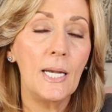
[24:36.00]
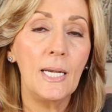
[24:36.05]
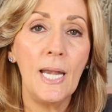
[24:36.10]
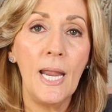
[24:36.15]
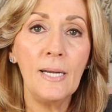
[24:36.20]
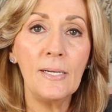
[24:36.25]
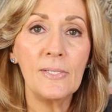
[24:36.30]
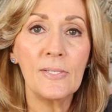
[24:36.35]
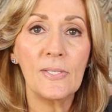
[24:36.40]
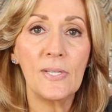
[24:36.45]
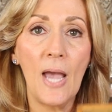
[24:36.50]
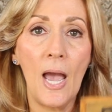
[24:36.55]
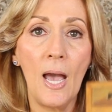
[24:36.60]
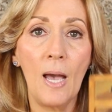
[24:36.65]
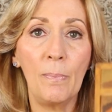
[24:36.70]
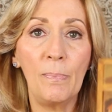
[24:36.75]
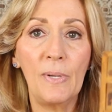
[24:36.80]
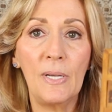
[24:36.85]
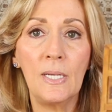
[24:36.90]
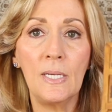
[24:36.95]
Next
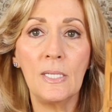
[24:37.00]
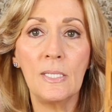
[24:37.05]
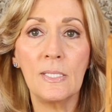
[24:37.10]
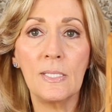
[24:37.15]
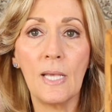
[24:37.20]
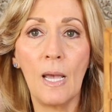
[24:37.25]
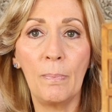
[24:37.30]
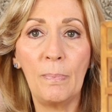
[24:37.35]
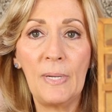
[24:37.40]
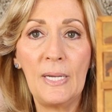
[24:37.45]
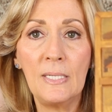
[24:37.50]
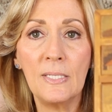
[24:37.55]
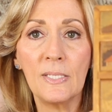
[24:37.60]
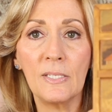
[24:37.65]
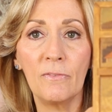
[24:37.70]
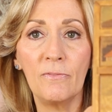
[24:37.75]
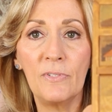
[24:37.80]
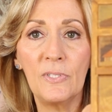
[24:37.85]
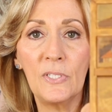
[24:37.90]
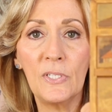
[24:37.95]
up is a
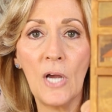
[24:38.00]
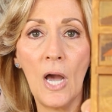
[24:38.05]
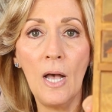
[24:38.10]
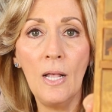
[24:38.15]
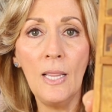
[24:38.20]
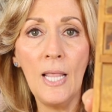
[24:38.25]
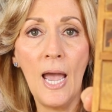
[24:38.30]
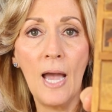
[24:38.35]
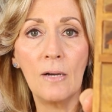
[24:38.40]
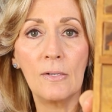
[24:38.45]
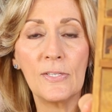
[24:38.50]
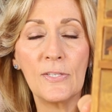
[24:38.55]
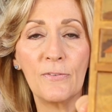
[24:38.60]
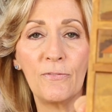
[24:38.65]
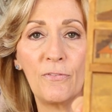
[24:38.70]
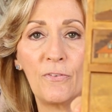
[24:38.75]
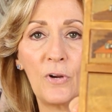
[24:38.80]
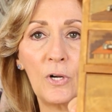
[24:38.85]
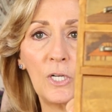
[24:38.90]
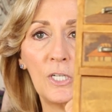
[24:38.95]
piece of dollhouse
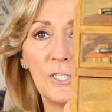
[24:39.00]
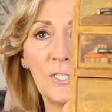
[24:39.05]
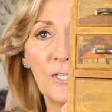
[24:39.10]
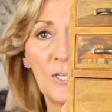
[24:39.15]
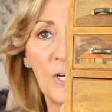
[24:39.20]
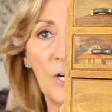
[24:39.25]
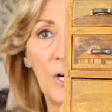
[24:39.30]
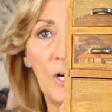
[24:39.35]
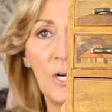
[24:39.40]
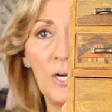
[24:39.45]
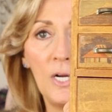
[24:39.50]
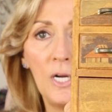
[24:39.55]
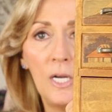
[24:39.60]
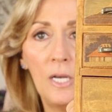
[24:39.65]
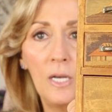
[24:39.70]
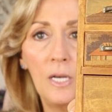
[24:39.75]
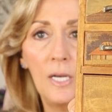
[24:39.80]
furniture.